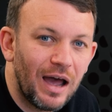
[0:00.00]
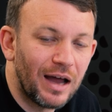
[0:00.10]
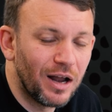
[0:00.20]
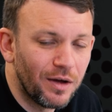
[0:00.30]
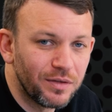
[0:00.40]

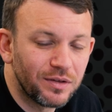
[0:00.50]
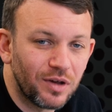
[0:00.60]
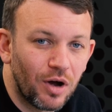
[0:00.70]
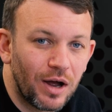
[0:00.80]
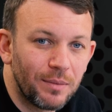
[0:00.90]
and other
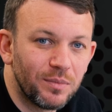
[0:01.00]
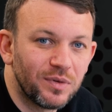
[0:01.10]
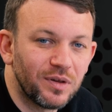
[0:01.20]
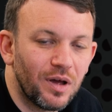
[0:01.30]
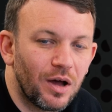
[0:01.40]

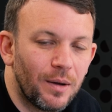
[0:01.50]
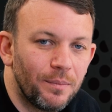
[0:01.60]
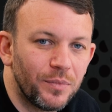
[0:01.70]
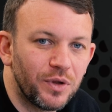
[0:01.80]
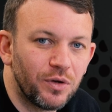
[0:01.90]
times
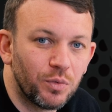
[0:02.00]
you'd